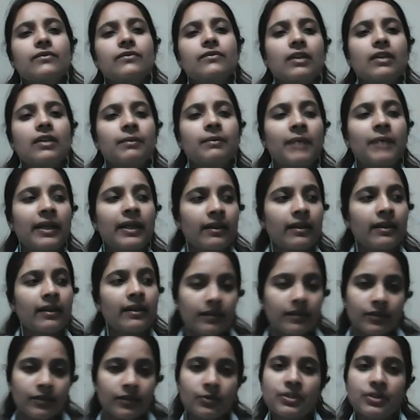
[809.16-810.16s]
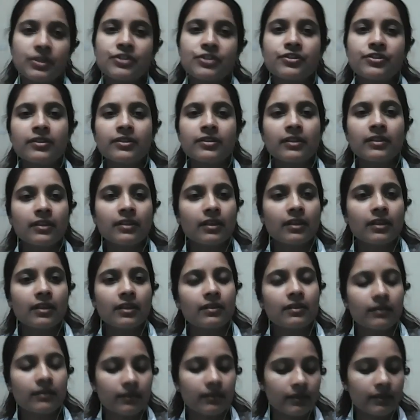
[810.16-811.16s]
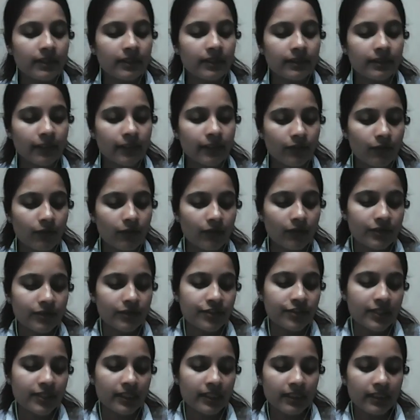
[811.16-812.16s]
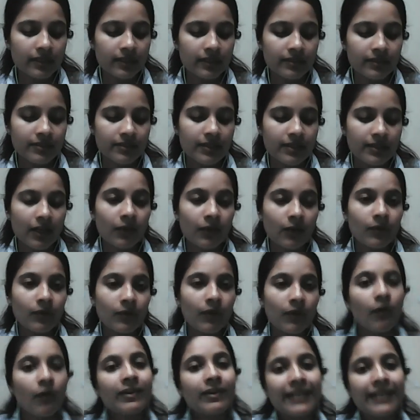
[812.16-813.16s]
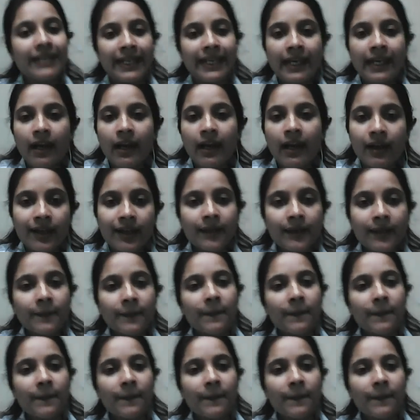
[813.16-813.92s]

my another question in technology is now on AI.